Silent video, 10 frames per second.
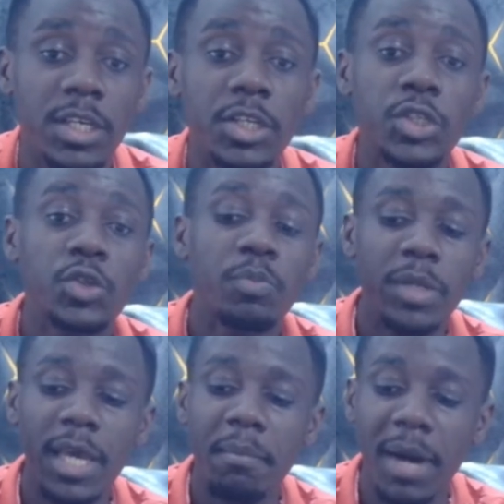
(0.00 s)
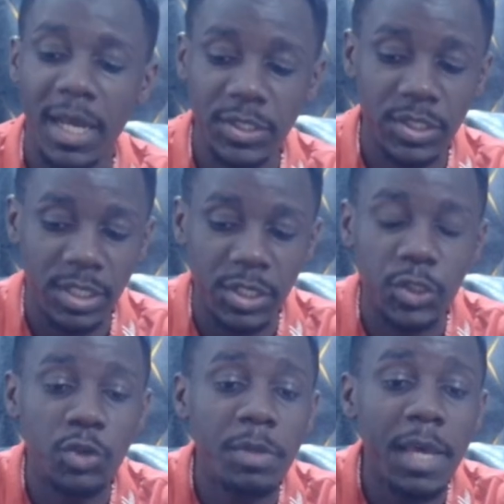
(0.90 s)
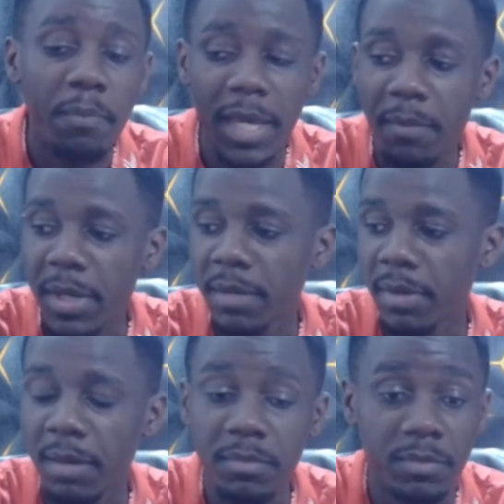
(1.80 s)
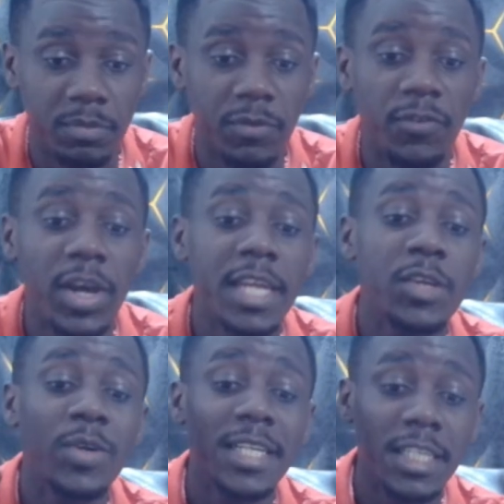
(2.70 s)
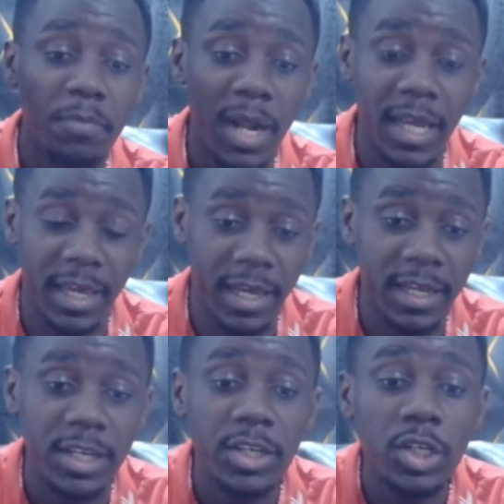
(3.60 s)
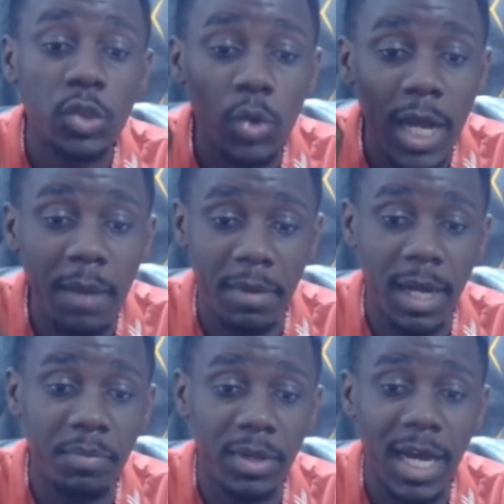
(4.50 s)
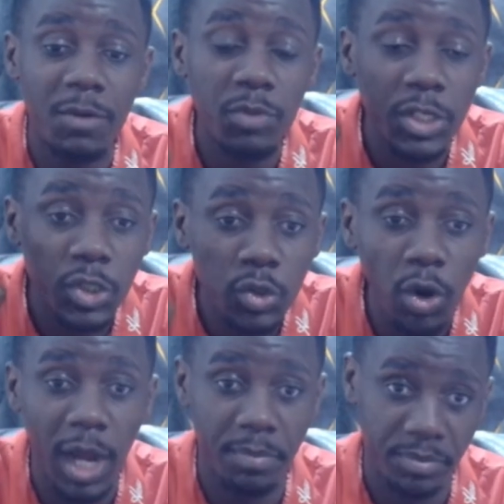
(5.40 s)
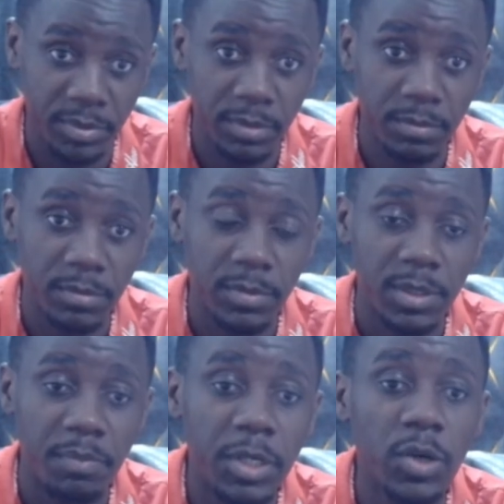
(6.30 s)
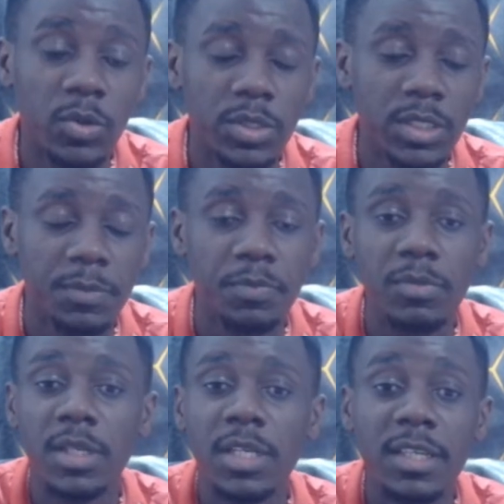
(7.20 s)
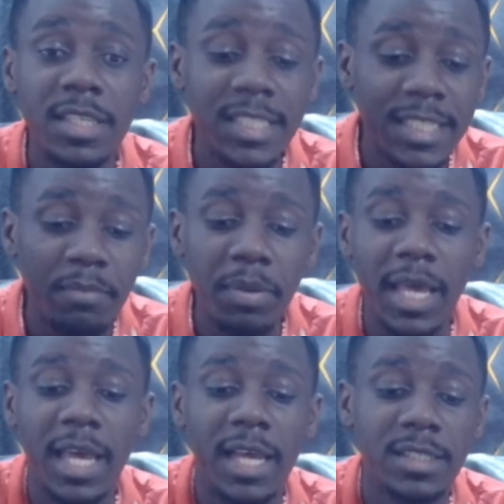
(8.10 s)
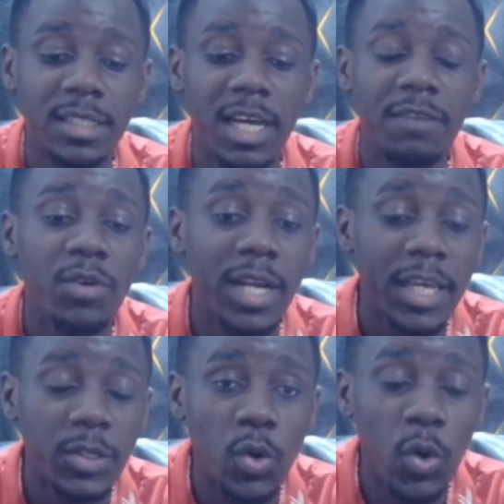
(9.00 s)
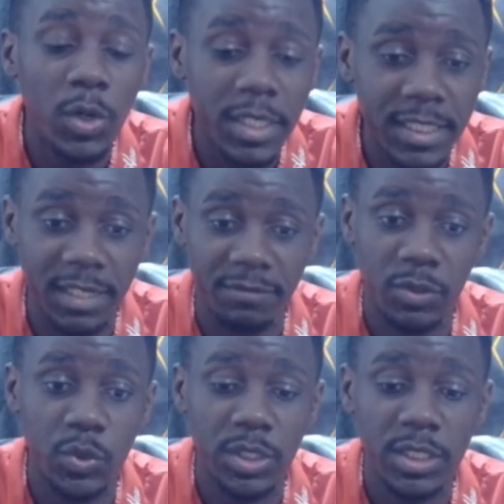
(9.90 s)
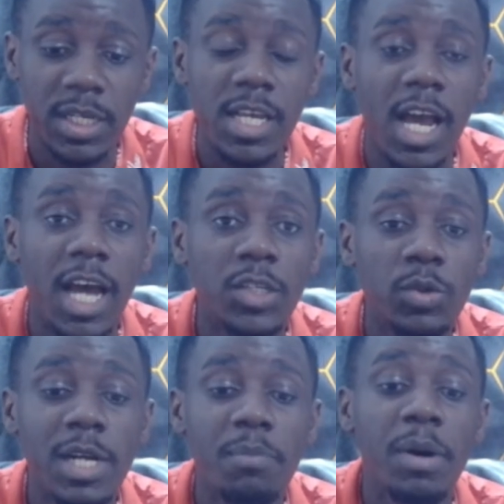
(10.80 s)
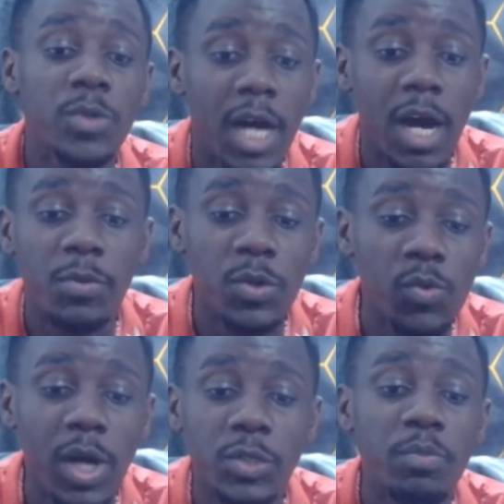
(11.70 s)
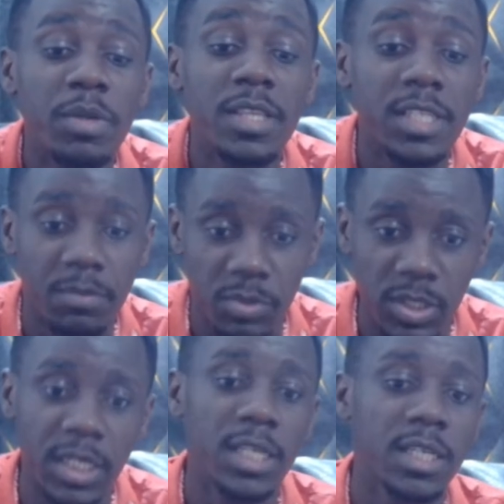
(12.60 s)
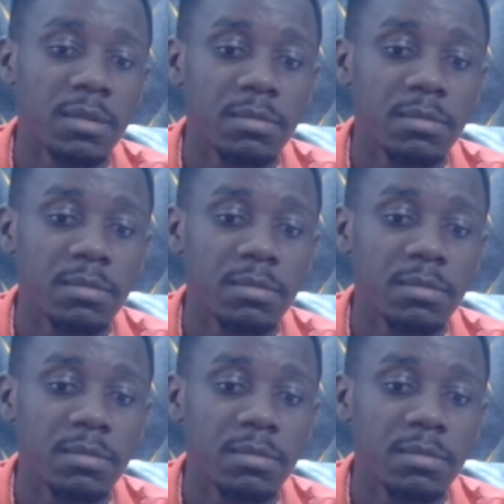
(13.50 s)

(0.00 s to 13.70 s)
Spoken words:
It should be a must. It should be a bare minimum for any United player to come up and really show up. Because these same players have gone ahead to hold interviews and talked about how they want to be in the Champions League.